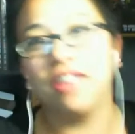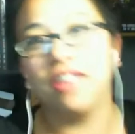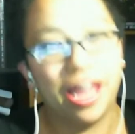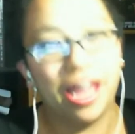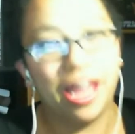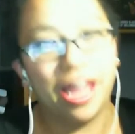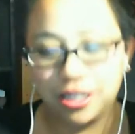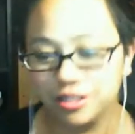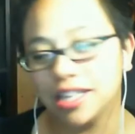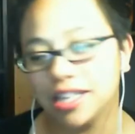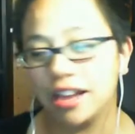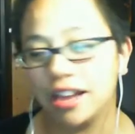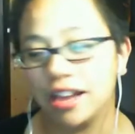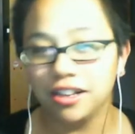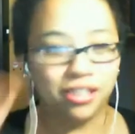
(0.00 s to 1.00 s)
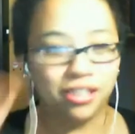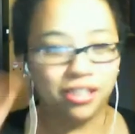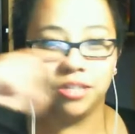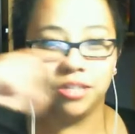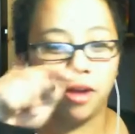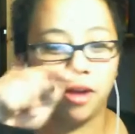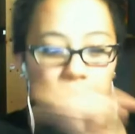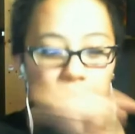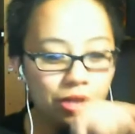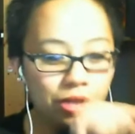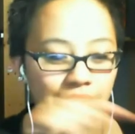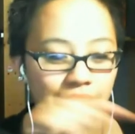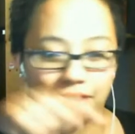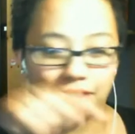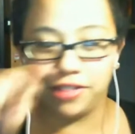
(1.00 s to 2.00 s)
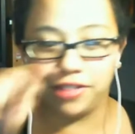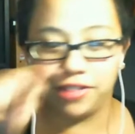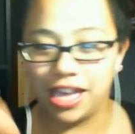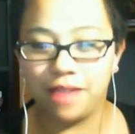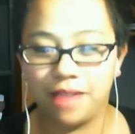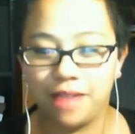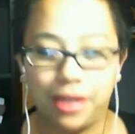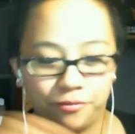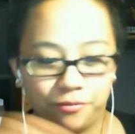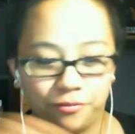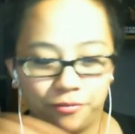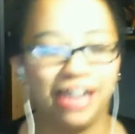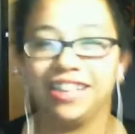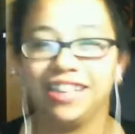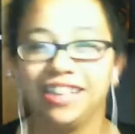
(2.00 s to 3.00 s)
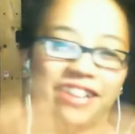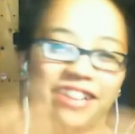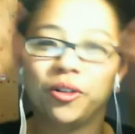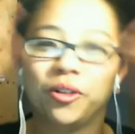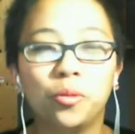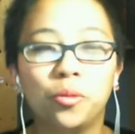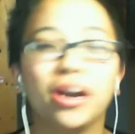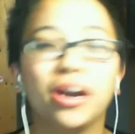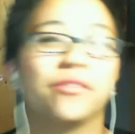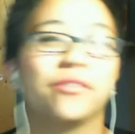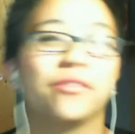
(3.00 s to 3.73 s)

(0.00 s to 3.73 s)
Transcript: It could say Damar wins every game if played. Like, whatever.